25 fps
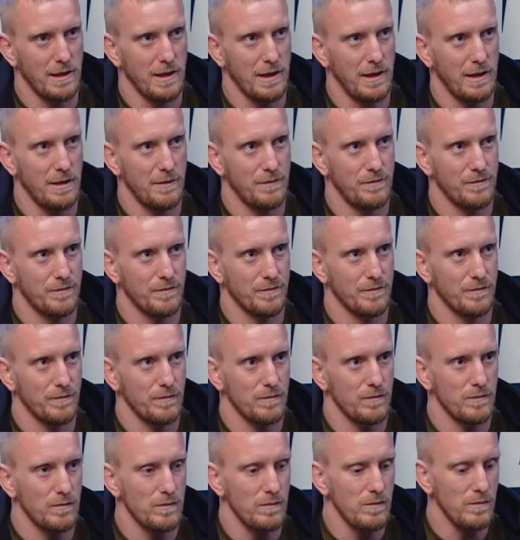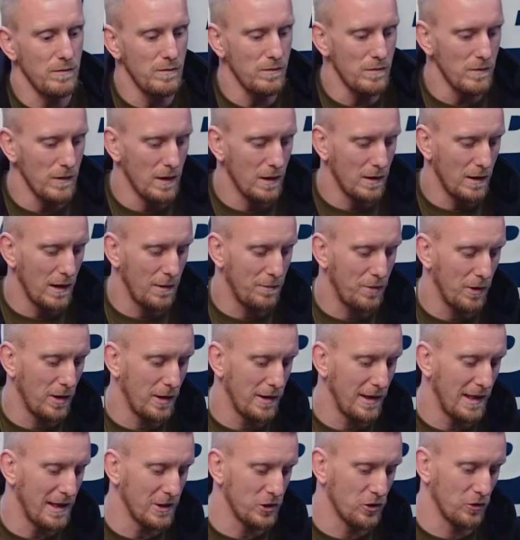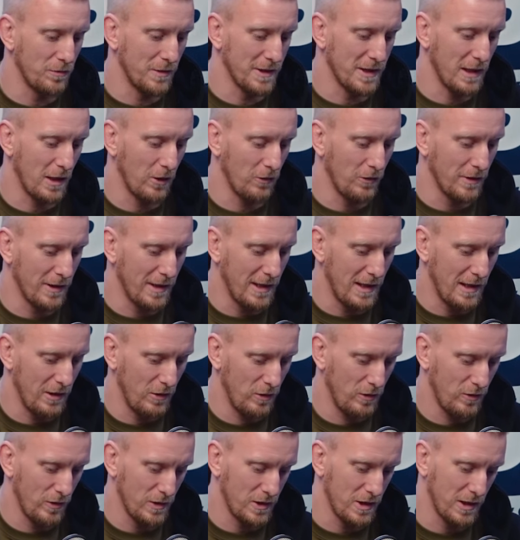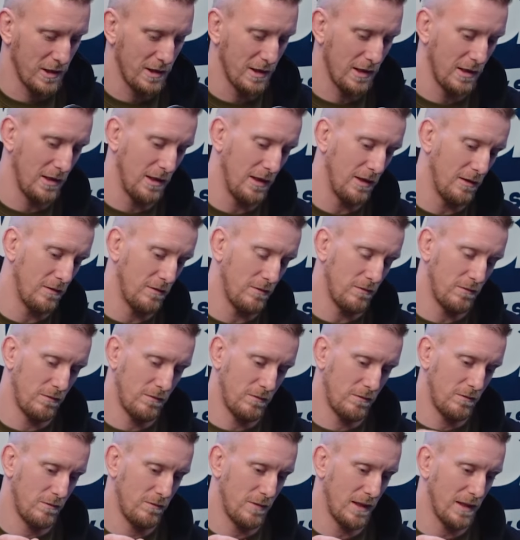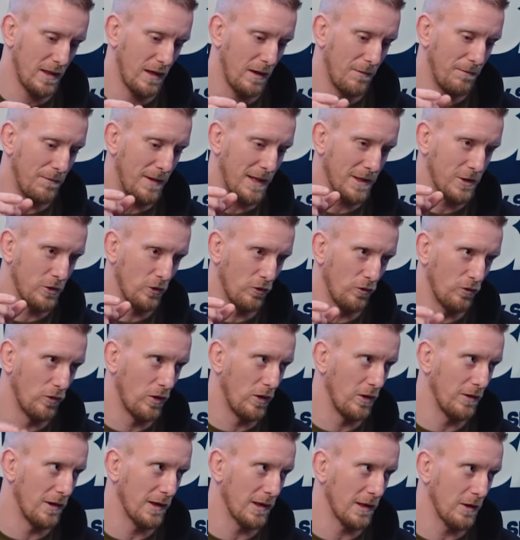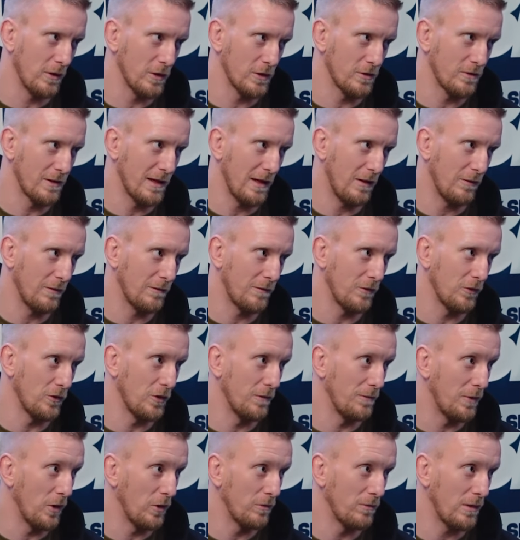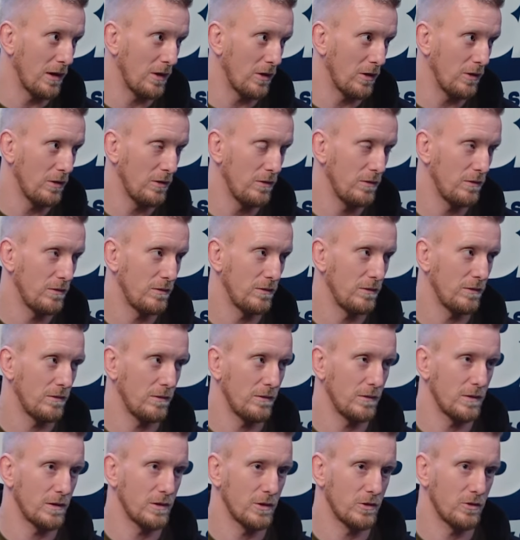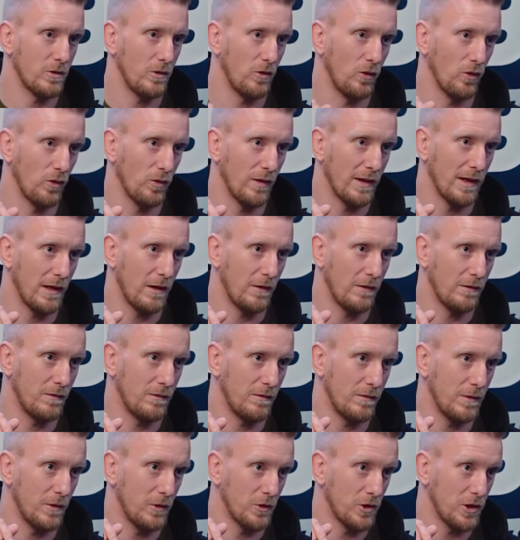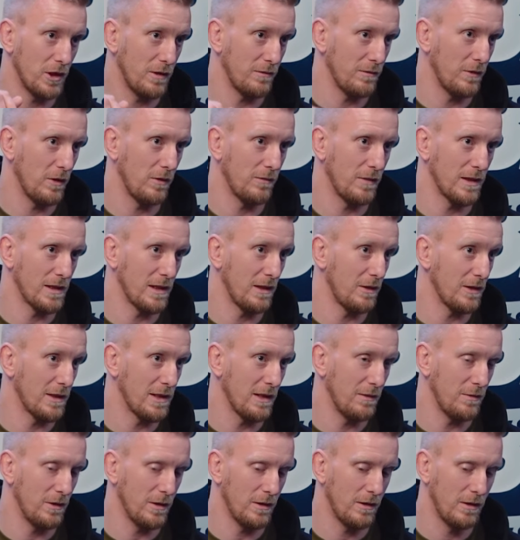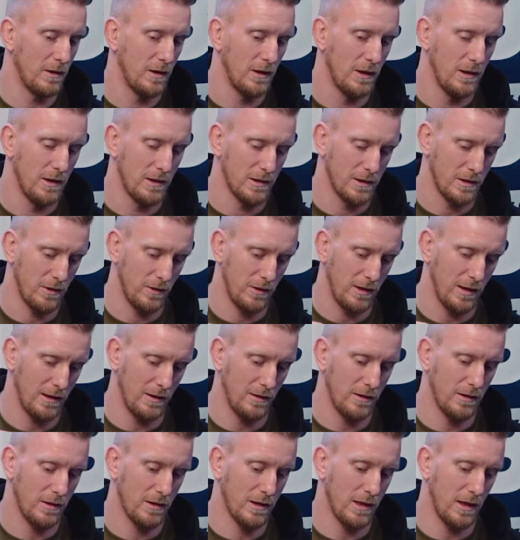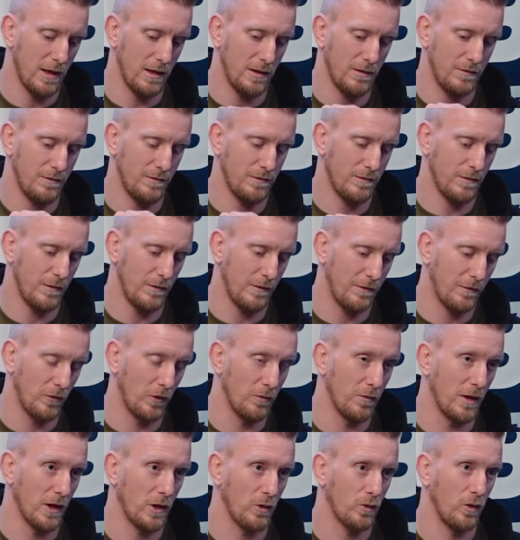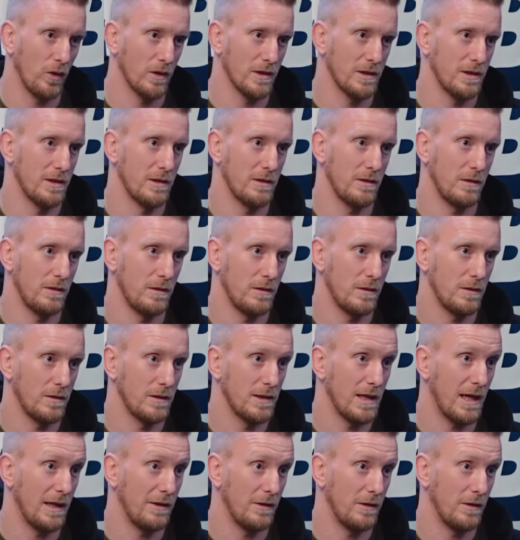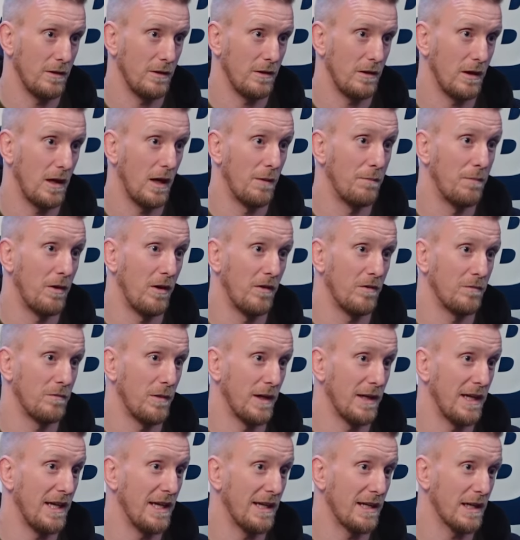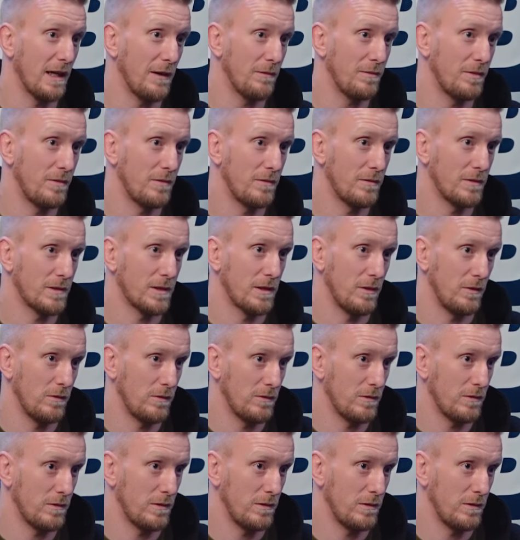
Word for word: they they put an intramedullary nail, which is a basically a metal rod that goes down through your bone marrow, all the way down your shin bone, basically your tibia. So, they cut through my quads tendon above my kneecap, so